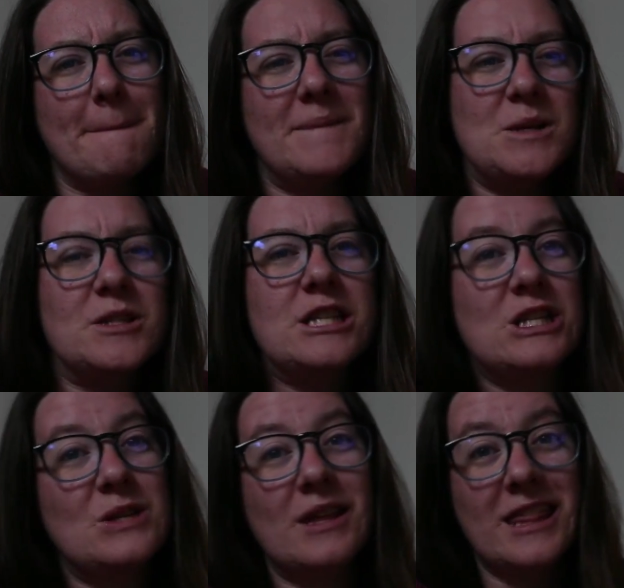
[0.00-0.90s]
she wanted to
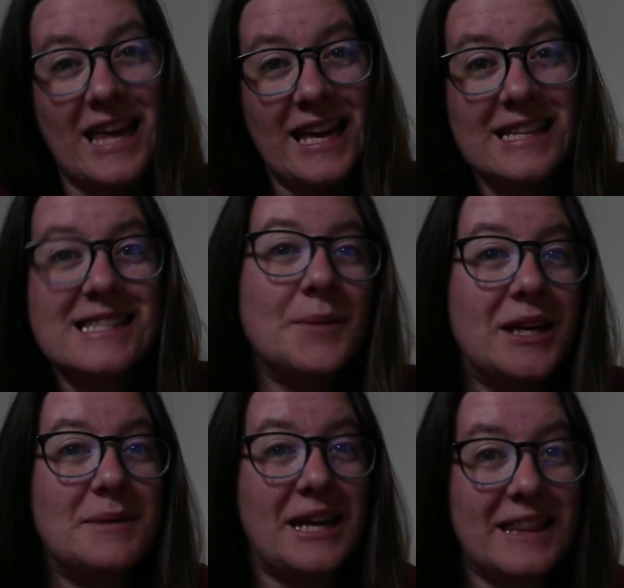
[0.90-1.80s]
do the things that were going
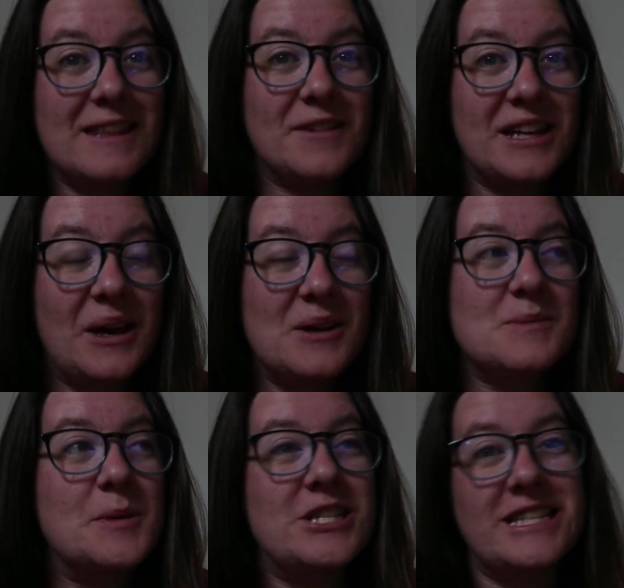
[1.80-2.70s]
to be in the videos
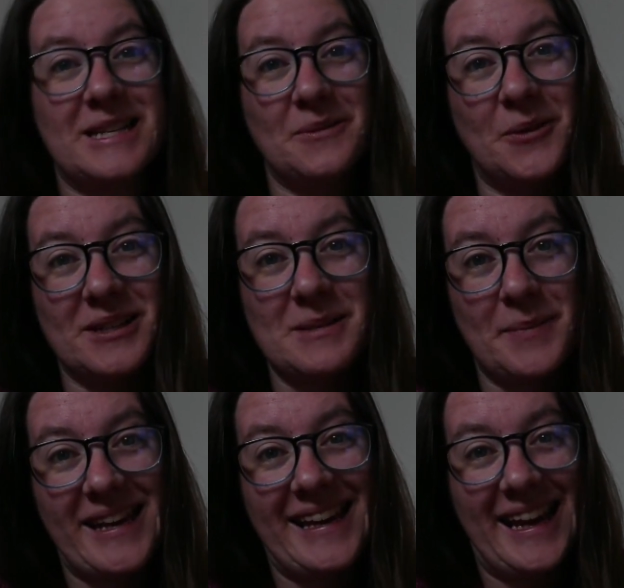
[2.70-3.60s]
but she didn't want to
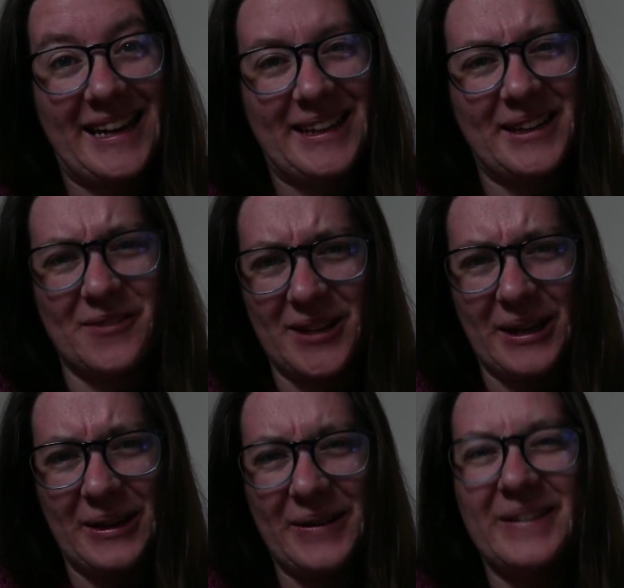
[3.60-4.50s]
be in the video